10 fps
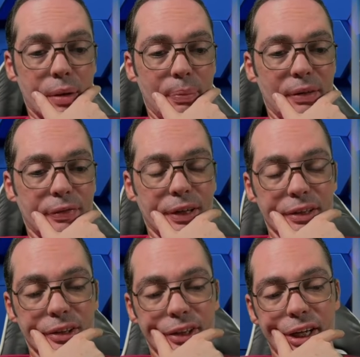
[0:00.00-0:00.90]

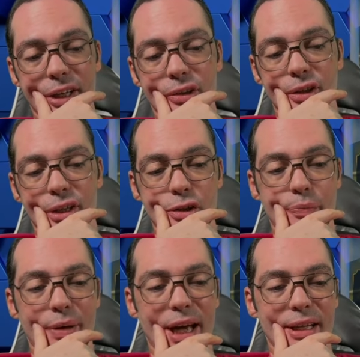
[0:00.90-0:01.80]
Pathfinder kit, not too
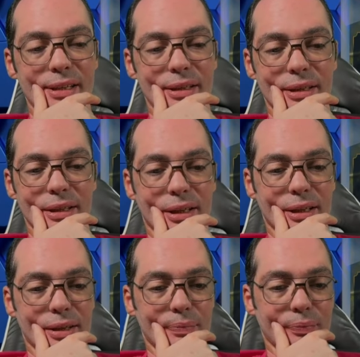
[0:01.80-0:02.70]
bad.
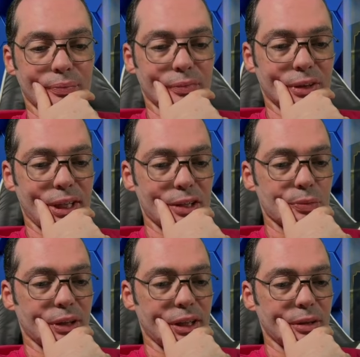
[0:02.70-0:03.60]
Attacks
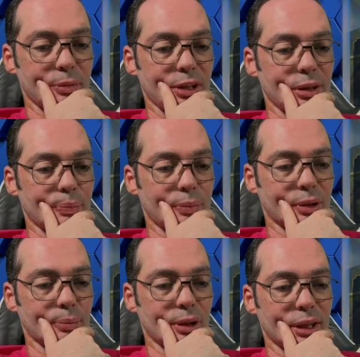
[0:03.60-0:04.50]
one enemy, put
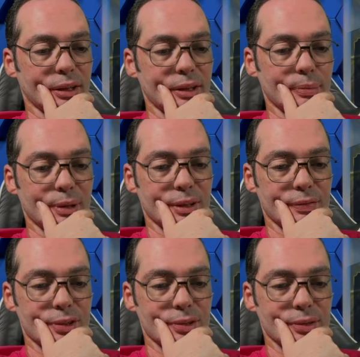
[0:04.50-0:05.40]
a block
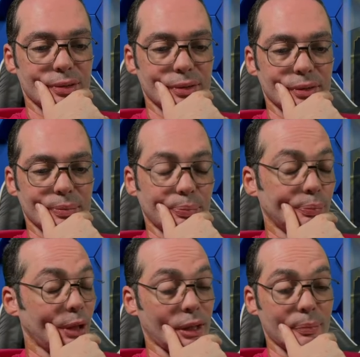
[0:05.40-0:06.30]
debuffs,
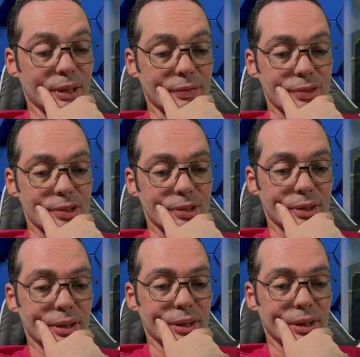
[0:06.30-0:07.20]
block buffs,
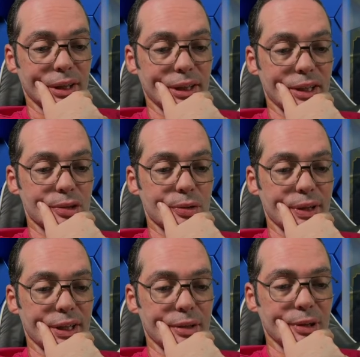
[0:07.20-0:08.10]
attacks all
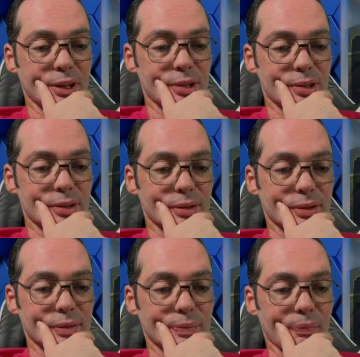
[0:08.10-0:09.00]
enemies,
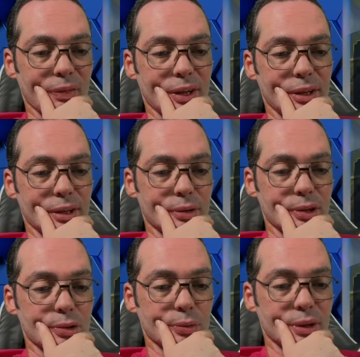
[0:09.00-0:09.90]

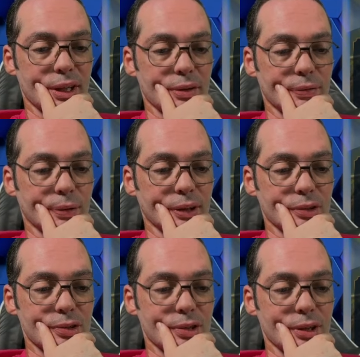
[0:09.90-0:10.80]
increase cooldown for
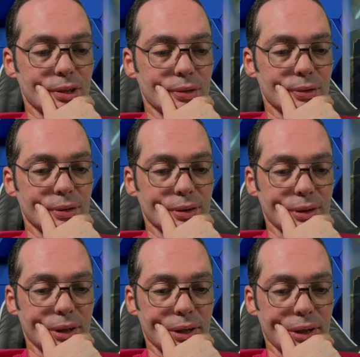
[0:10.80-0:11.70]
random skill,
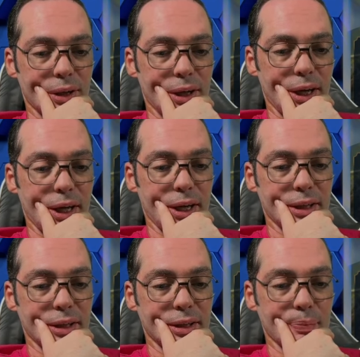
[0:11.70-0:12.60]
and
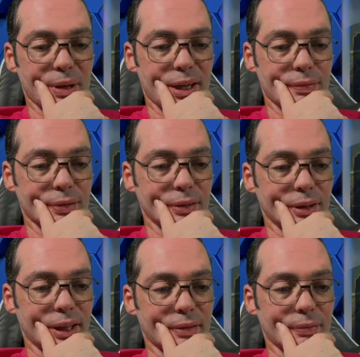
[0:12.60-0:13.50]
hidden path,
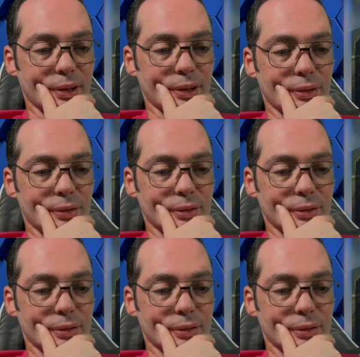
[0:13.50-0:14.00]
get a veil.